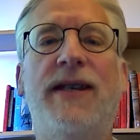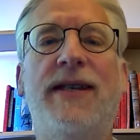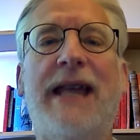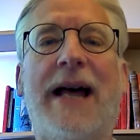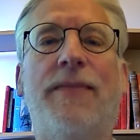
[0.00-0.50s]
was
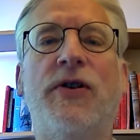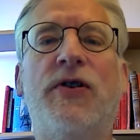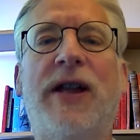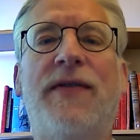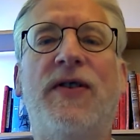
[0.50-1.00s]

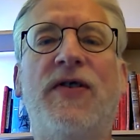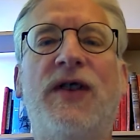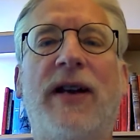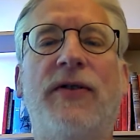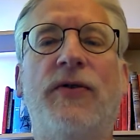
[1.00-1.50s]
established at the
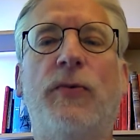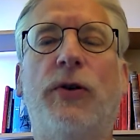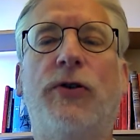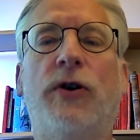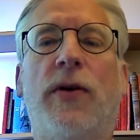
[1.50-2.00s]
Second
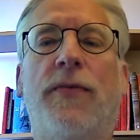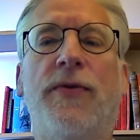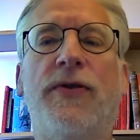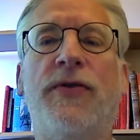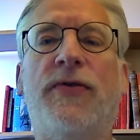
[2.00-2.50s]
World
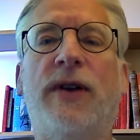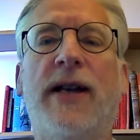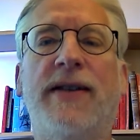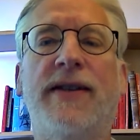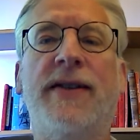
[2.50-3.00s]
Conference of
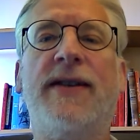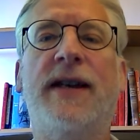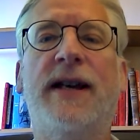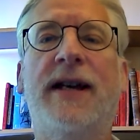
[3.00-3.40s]
Friends,